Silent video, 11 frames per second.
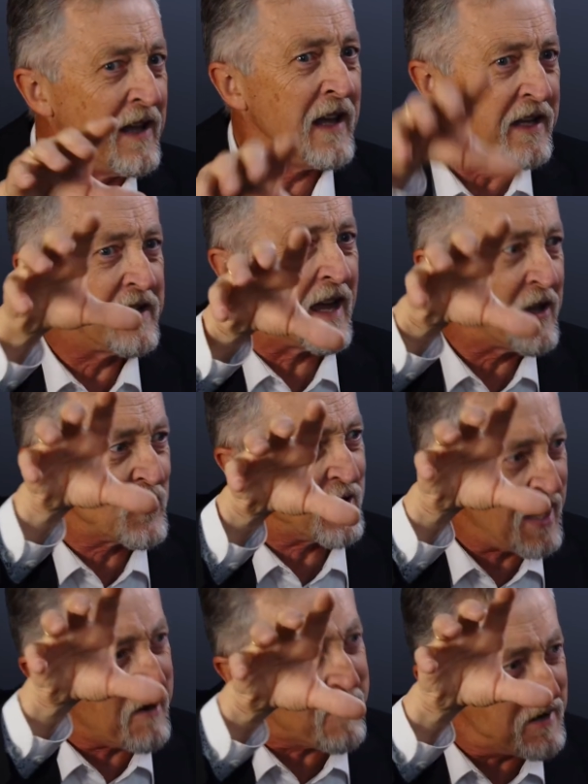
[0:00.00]
engages
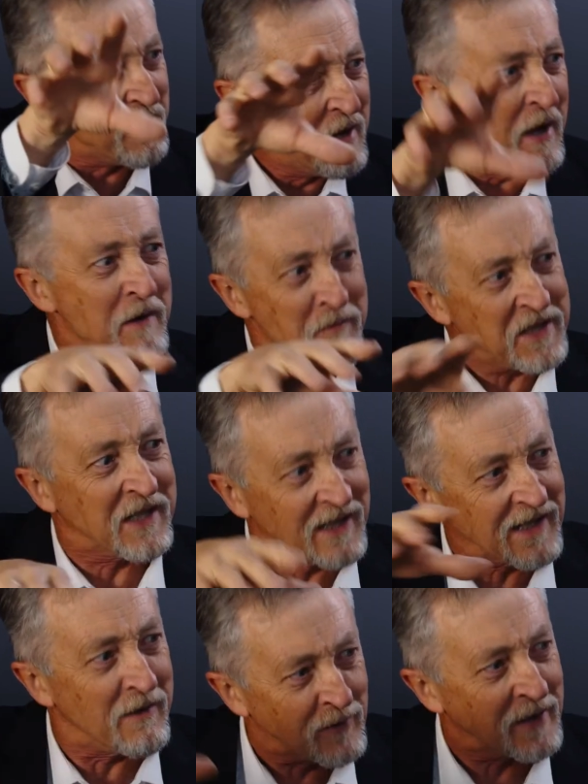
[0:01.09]
Herod at a particular
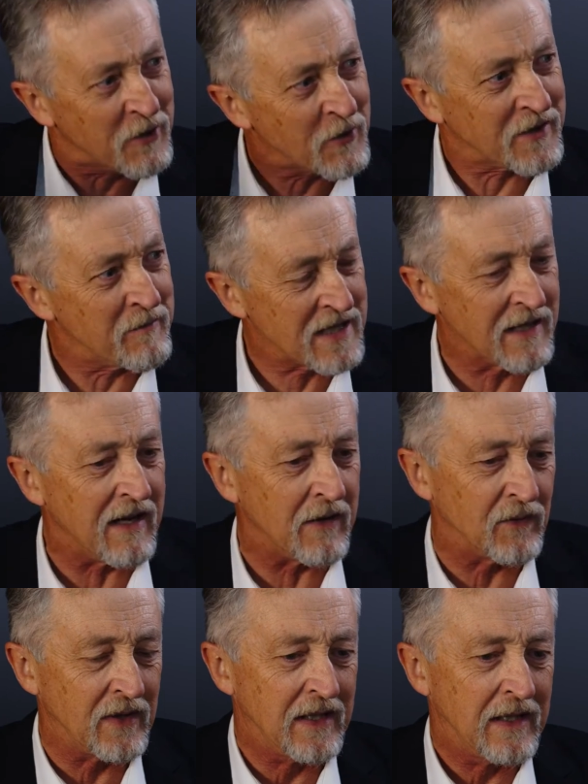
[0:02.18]
level that cost him his life.
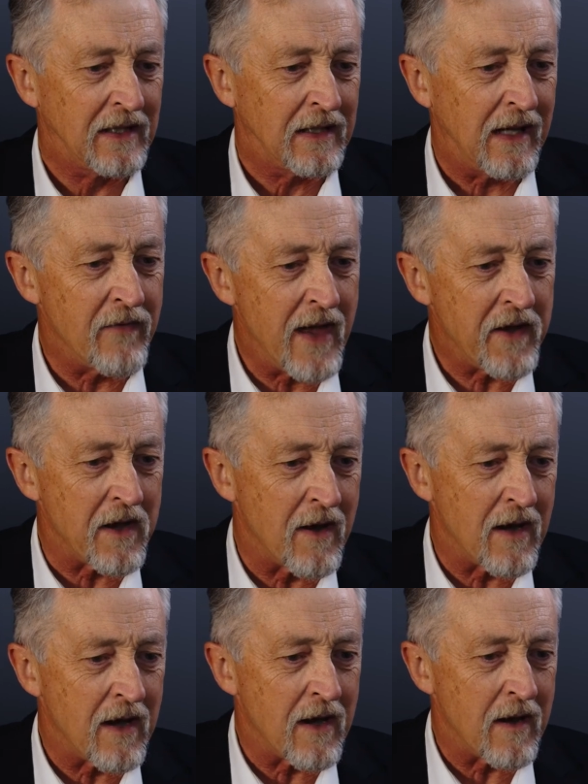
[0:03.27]
Mm. And that
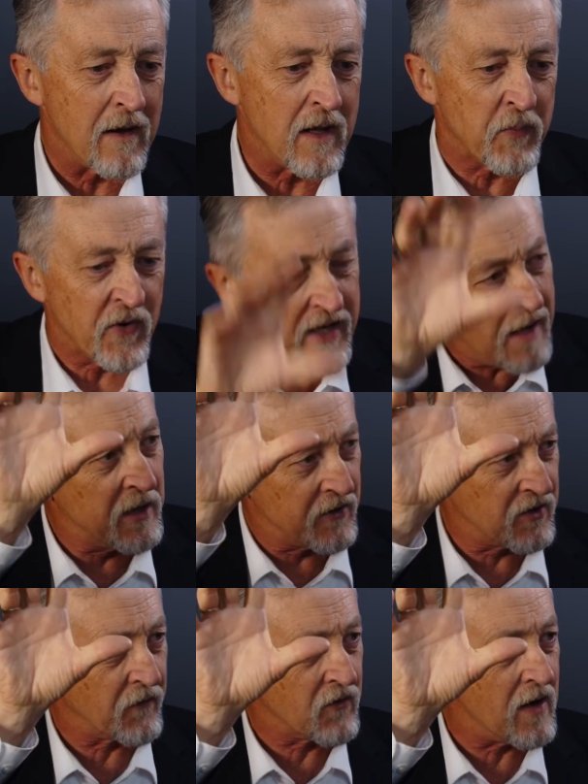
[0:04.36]
the
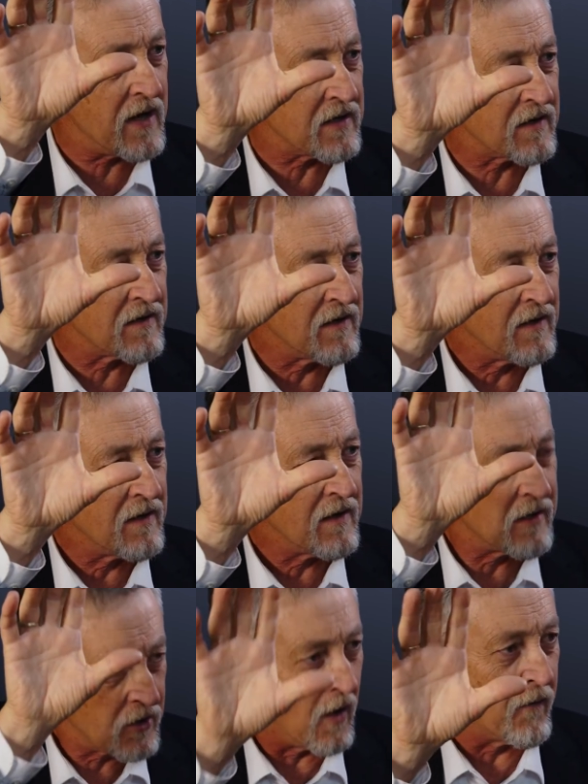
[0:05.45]
preeminence of Christ
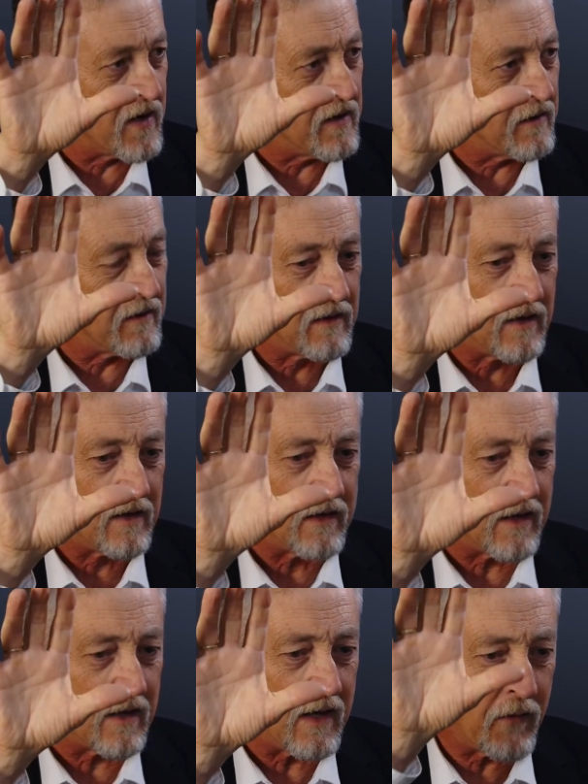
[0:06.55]
is sovereign.
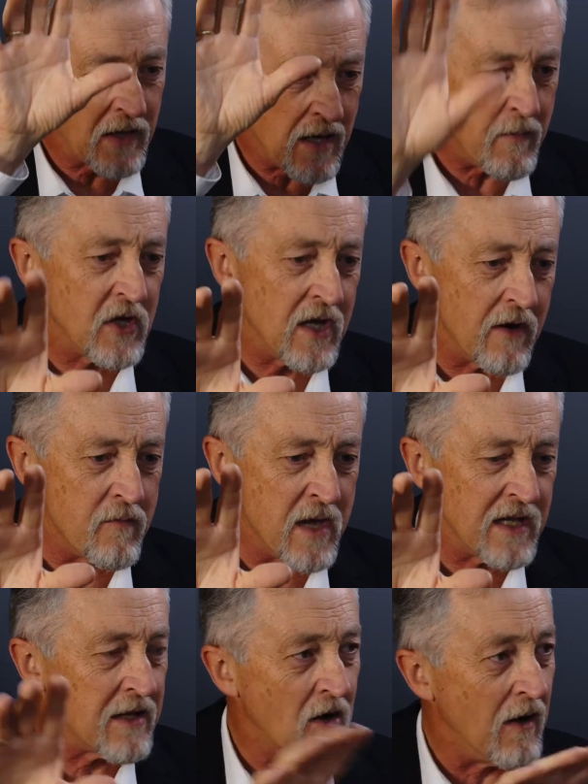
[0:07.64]
You know, every time mm. I share a
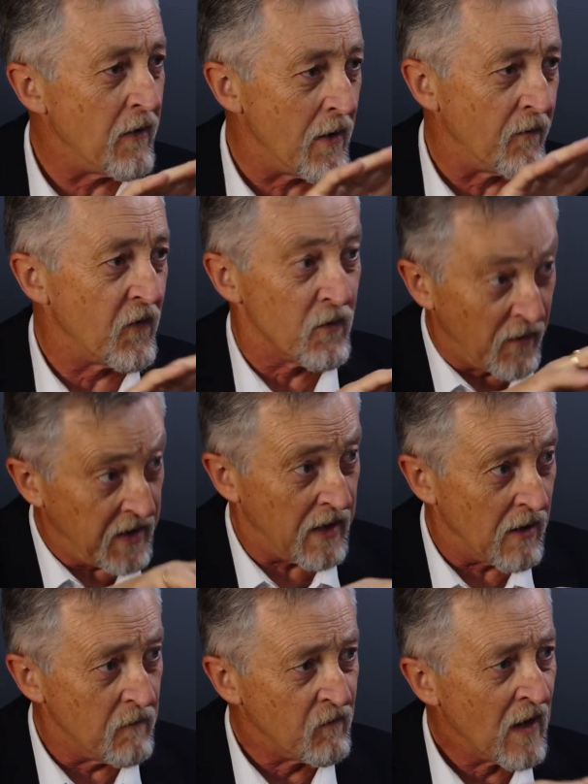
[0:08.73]
message, either through
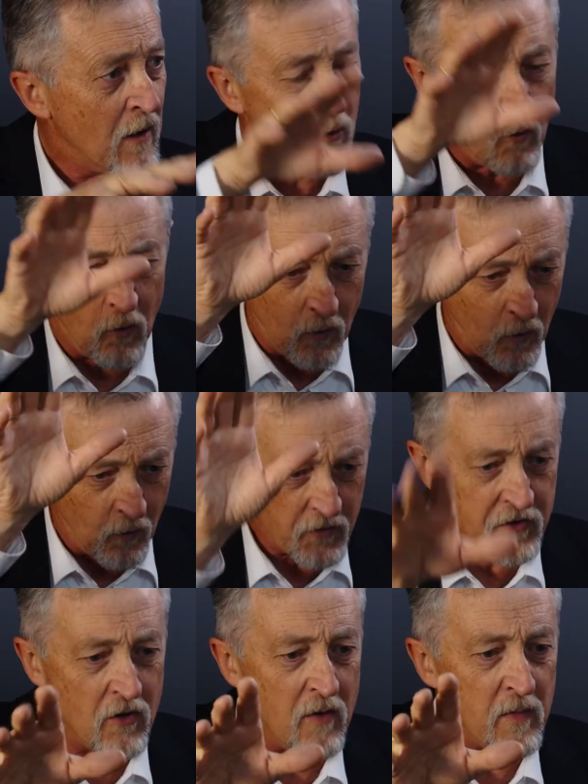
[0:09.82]
video or, or
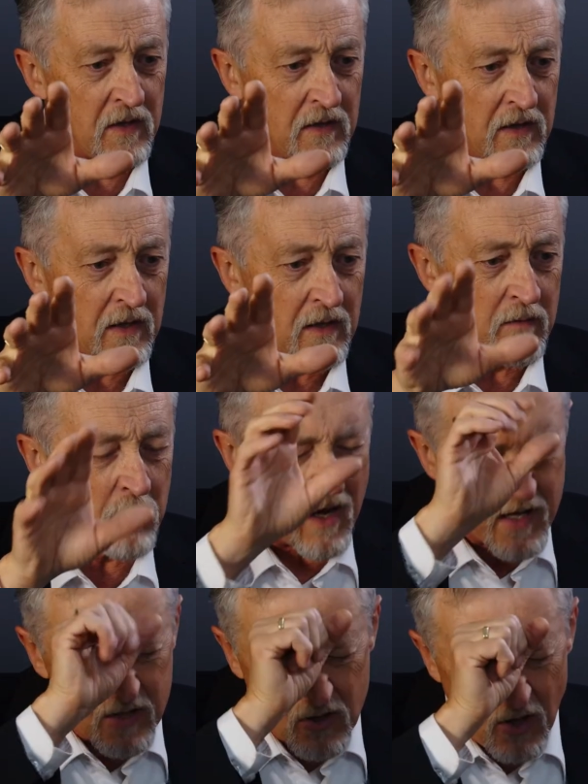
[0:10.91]
sermon, mm.
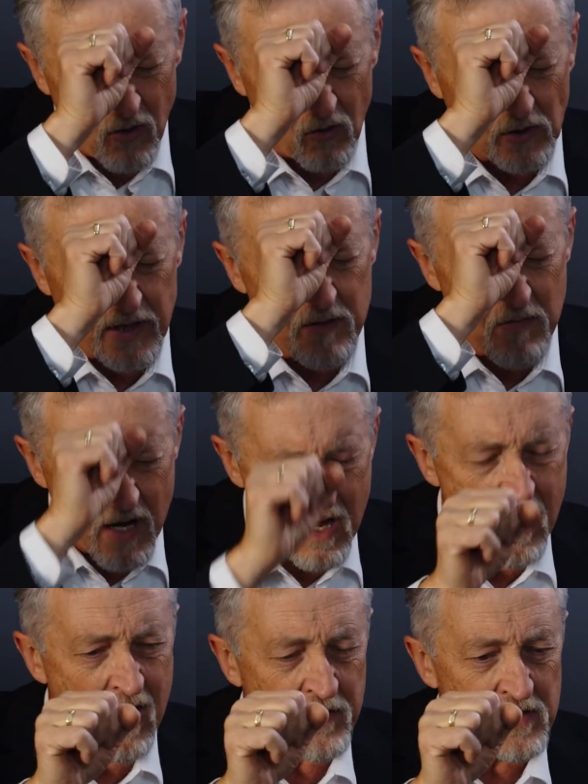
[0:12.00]
my goal in my
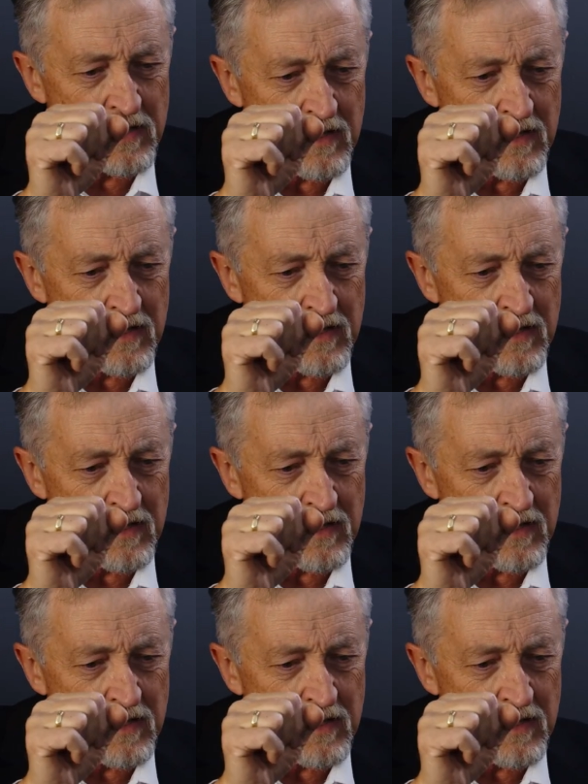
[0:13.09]
heart